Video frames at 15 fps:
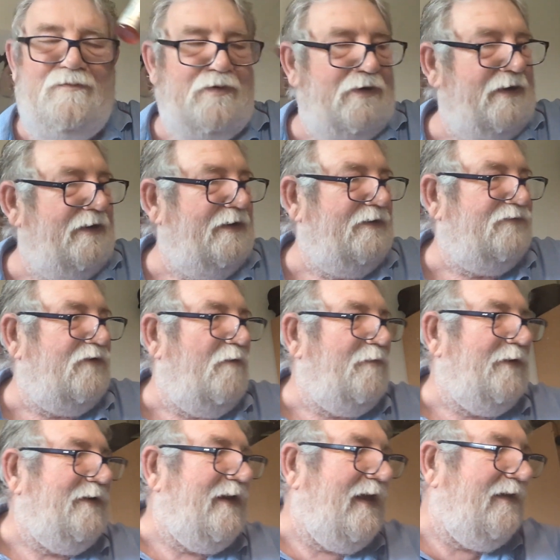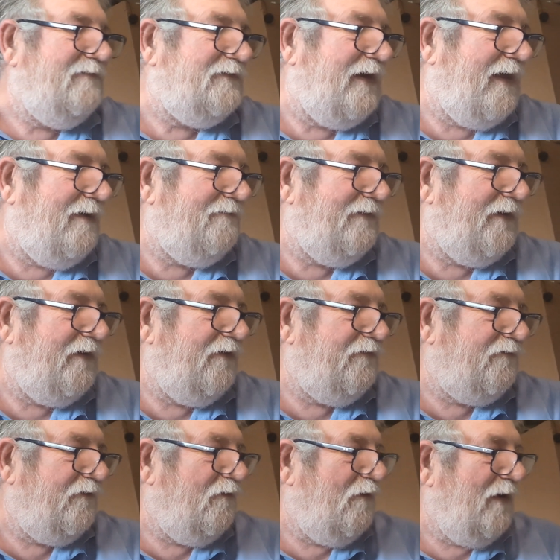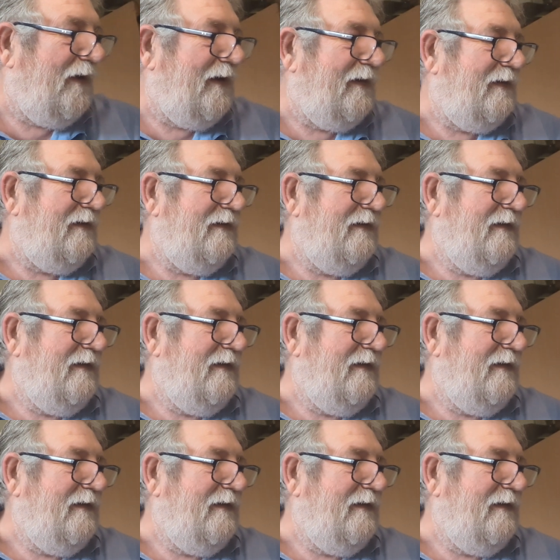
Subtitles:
putting a little drop in knives that I haven't had out for a while.